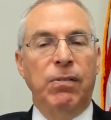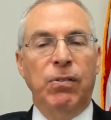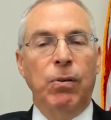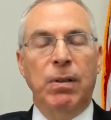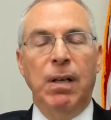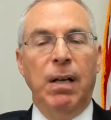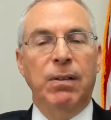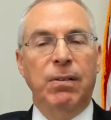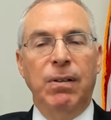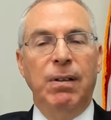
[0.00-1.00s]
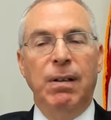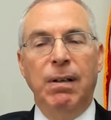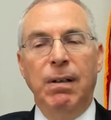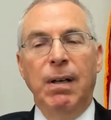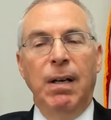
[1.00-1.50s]
It's not
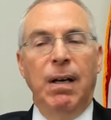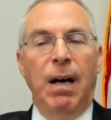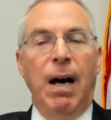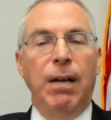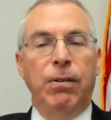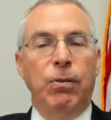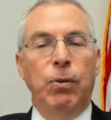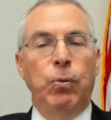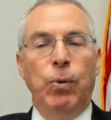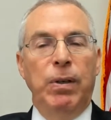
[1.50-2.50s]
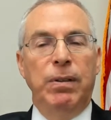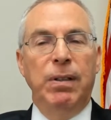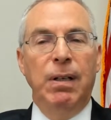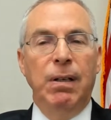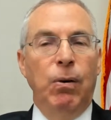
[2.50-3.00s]
that either you do a
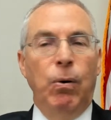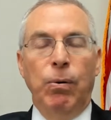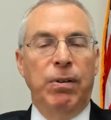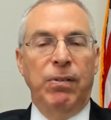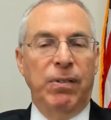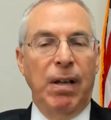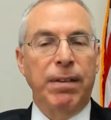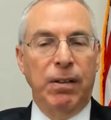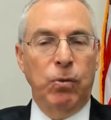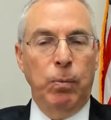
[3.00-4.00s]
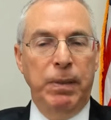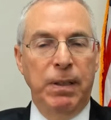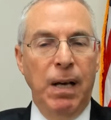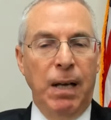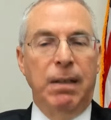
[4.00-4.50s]
deal or there's nothing to be
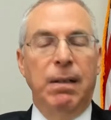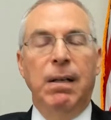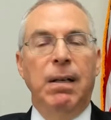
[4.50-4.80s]
done.